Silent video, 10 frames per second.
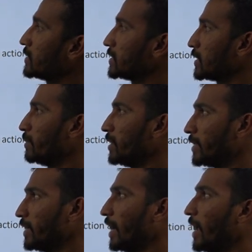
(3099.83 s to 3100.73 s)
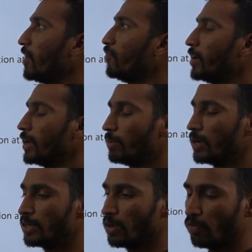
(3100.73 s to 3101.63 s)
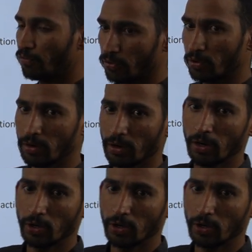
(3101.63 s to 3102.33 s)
accessibility and affordability of food